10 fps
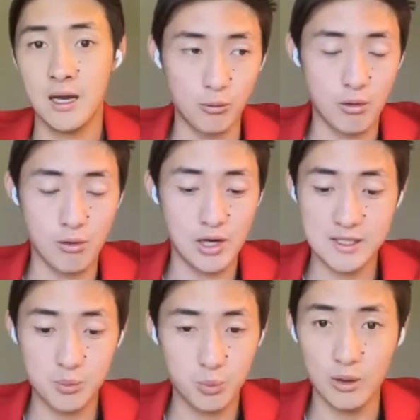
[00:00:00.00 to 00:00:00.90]
We were
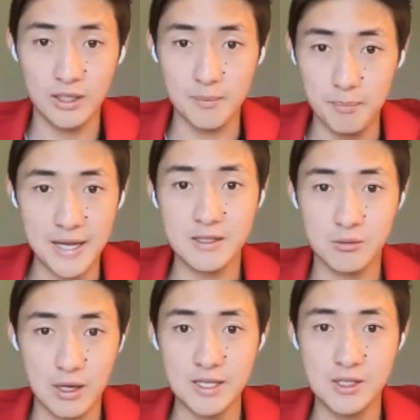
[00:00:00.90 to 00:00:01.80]
exploring the best
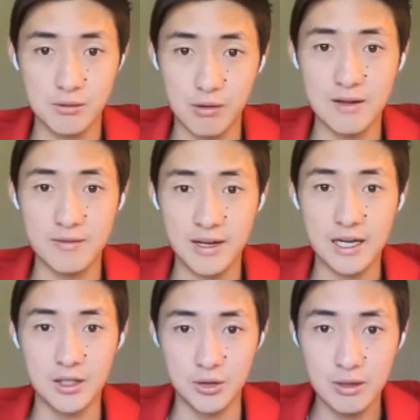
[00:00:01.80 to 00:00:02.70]
ways to renovate a
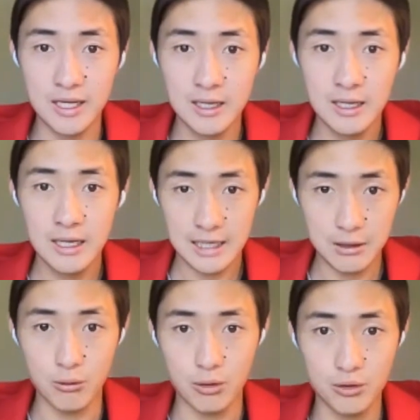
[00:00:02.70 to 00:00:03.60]
unit in
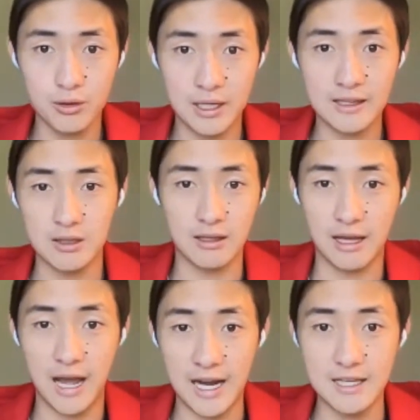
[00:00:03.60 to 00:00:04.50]
order to get the
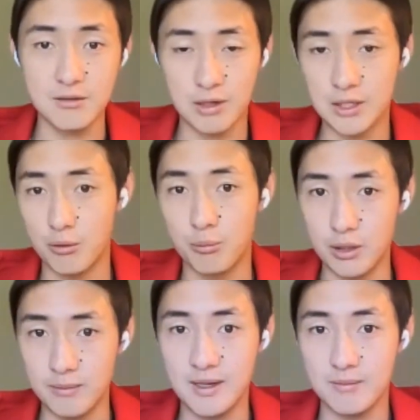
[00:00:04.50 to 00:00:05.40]
highest rental
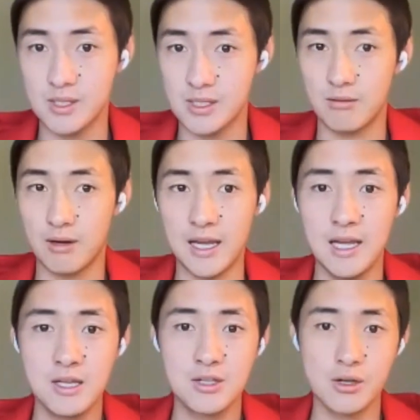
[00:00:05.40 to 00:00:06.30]
premiums, right?
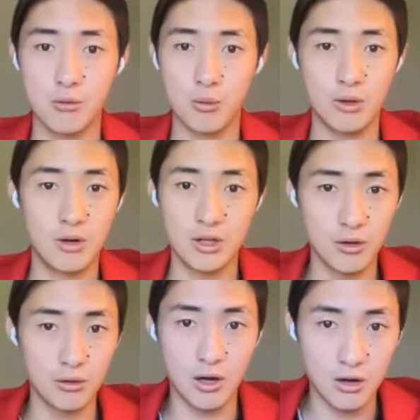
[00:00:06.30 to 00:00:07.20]
So we could no
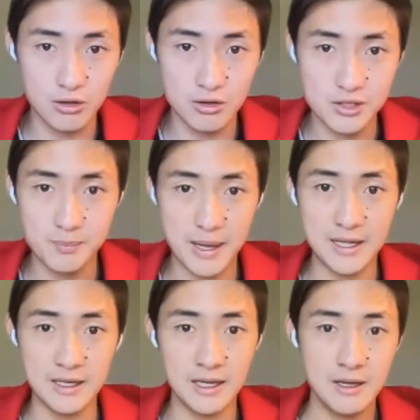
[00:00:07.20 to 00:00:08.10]
longer
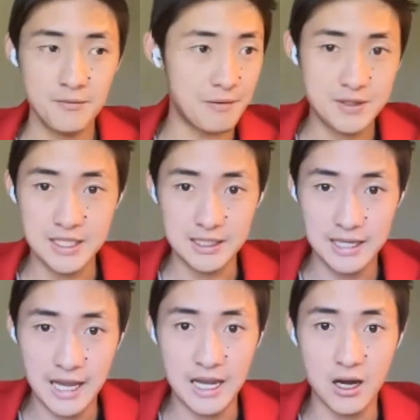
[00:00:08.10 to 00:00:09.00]
spend
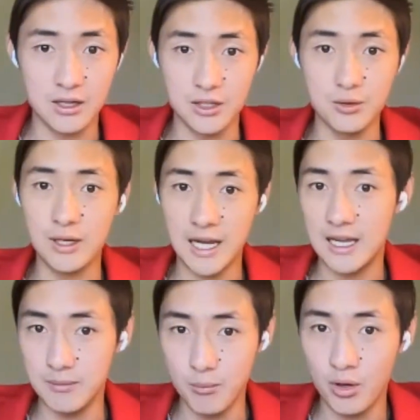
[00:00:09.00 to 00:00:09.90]
15K on a unit
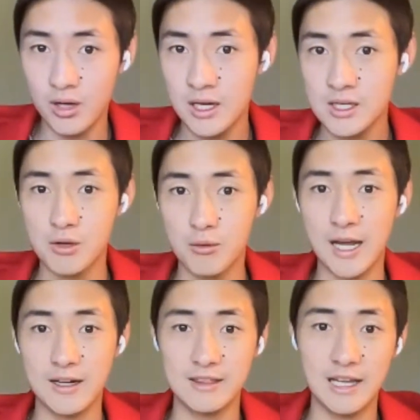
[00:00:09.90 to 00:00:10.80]
anymore. So we had
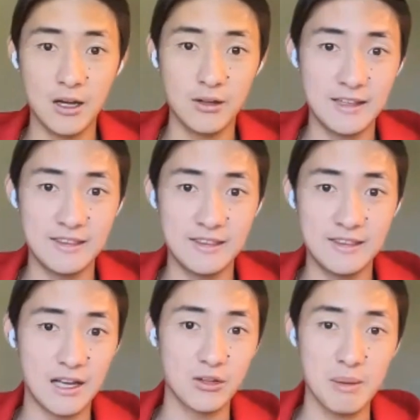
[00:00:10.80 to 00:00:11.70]
to dial that
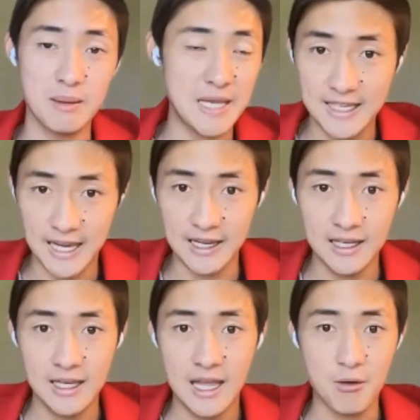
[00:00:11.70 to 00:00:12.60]
down to maybe K.
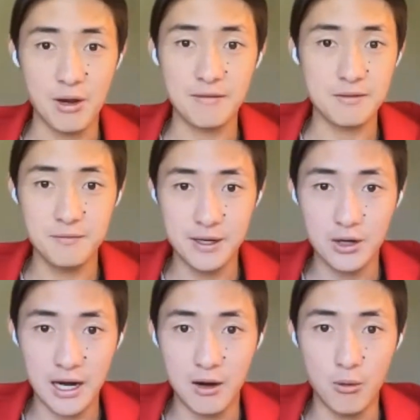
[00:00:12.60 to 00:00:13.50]
And we have to figure
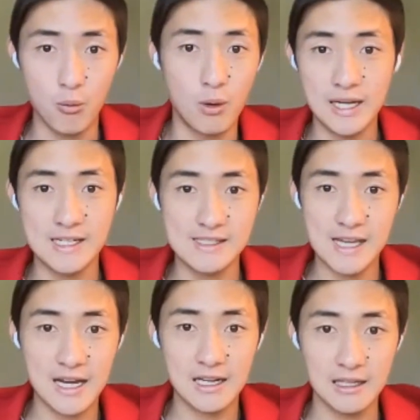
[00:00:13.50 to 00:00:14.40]
out what
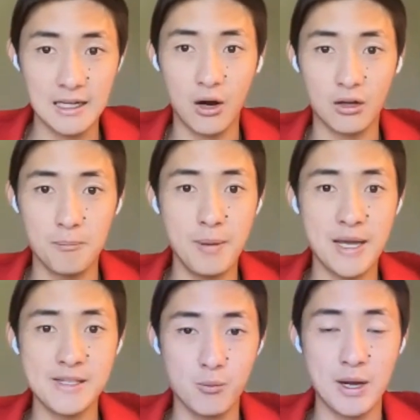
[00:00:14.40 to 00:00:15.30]
exactly are the
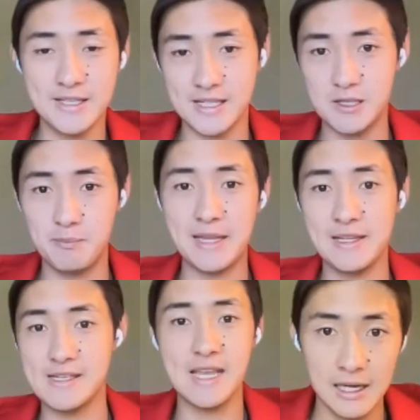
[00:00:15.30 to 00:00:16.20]
best ways to spend
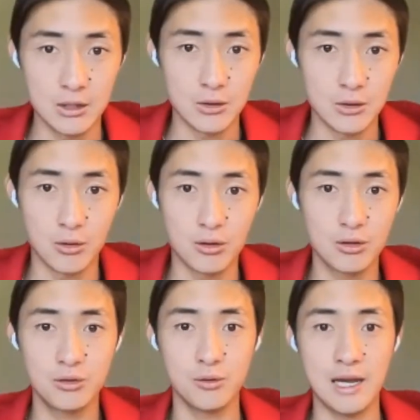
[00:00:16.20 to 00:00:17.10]
this in
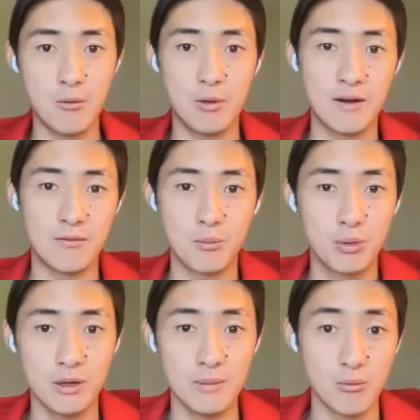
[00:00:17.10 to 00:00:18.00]
order to get whatever
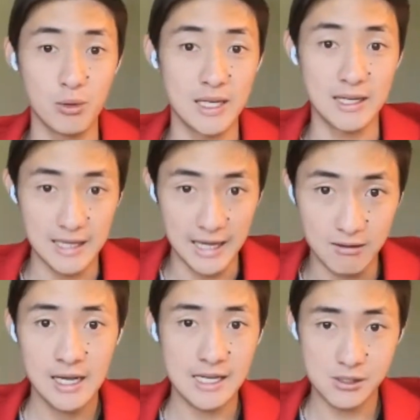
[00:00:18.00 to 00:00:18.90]
premium we can get.
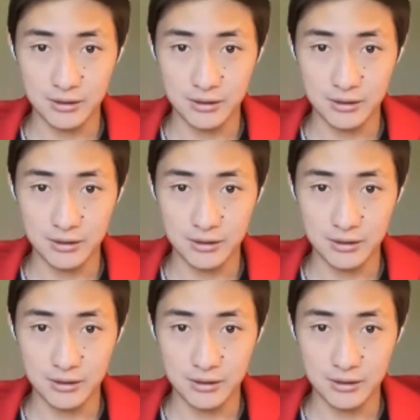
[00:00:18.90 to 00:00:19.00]
And so